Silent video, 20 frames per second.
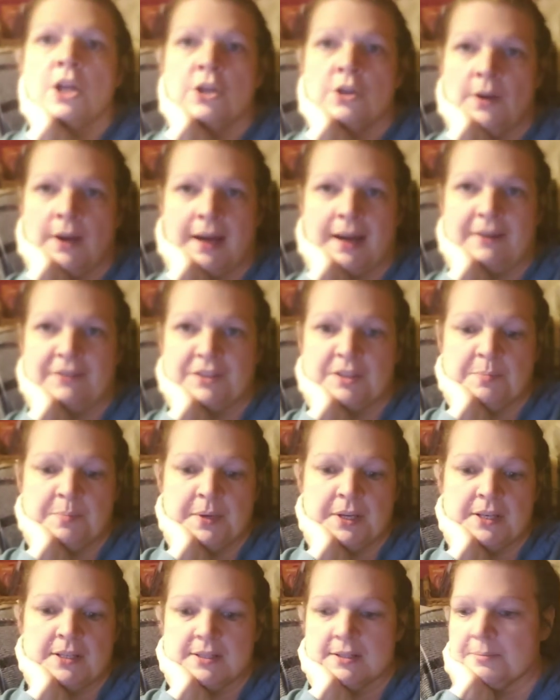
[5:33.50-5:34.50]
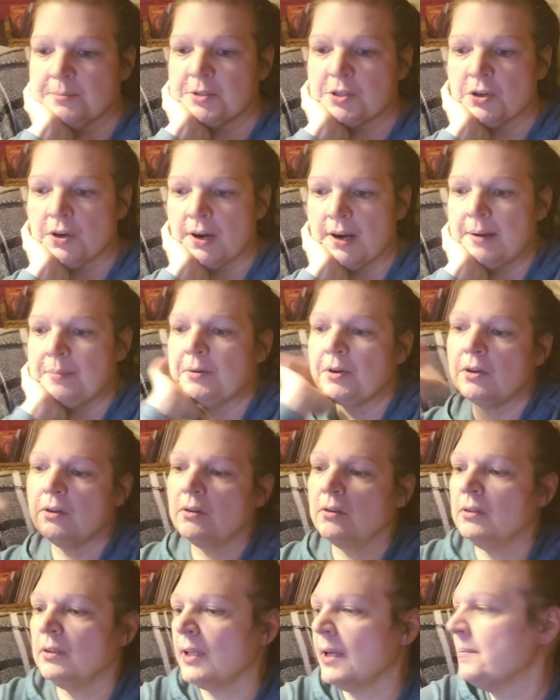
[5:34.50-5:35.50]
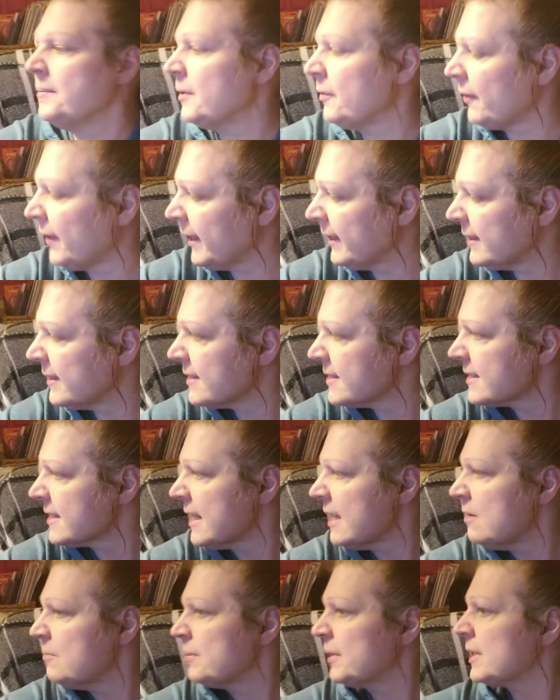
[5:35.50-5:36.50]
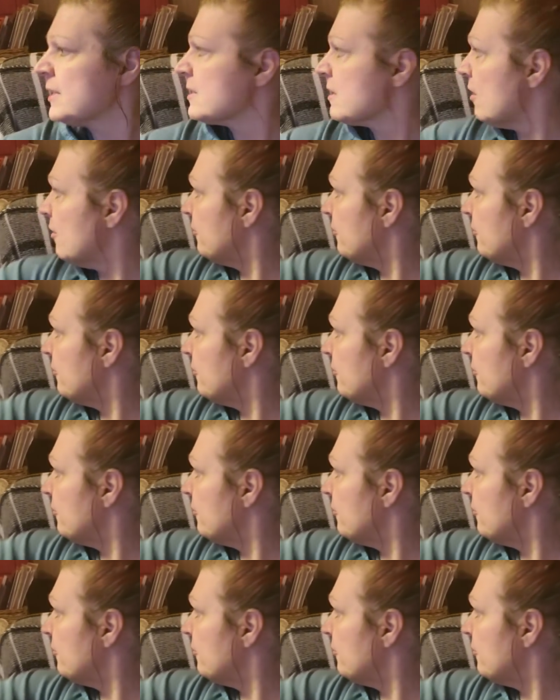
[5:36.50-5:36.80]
You have to be a subscriber. Oh, let me write this down because